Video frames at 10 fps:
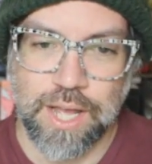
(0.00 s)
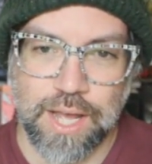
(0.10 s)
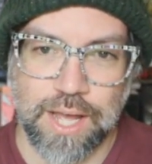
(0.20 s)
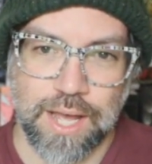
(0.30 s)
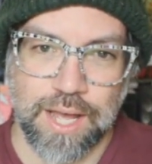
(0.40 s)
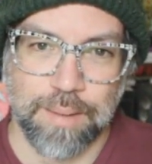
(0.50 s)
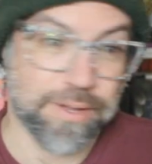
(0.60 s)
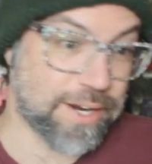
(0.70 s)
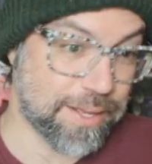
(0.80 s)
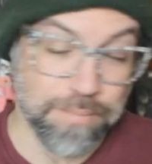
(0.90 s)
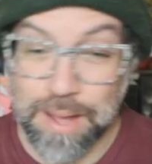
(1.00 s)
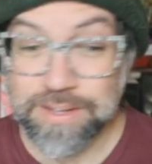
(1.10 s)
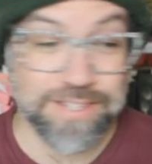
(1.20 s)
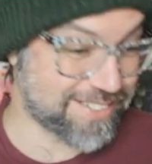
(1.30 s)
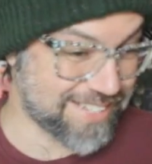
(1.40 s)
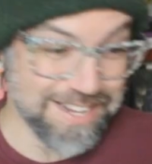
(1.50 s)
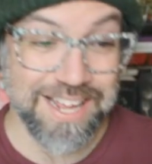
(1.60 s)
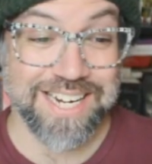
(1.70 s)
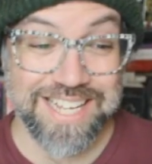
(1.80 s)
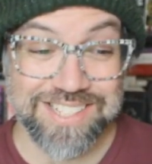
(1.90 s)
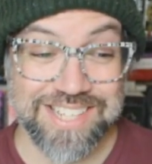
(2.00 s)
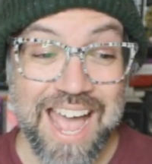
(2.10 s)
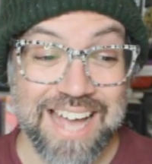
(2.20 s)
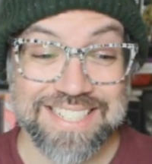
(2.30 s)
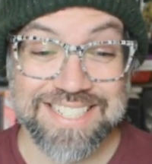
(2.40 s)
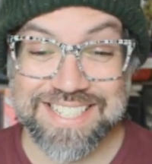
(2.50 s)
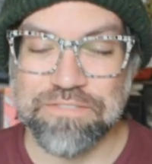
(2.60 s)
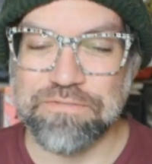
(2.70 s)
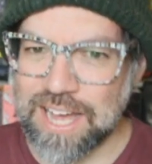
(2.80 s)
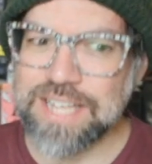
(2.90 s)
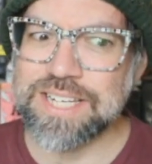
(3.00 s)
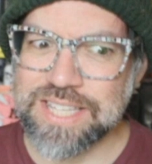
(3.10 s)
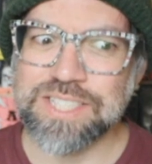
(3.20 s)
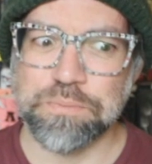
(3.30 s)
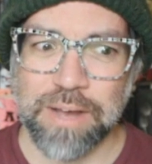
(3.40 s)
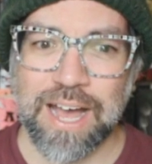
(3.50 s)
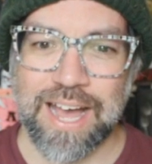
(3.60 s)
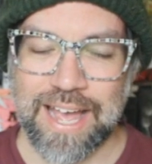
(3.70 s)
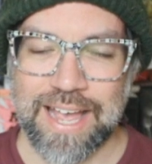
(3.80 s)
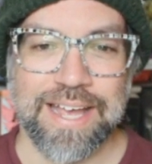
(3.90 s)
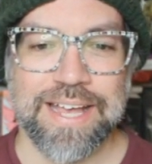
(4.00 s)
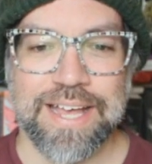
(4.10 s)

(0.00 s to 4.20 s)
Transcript: But Mama has set Honey a task. Find this pie.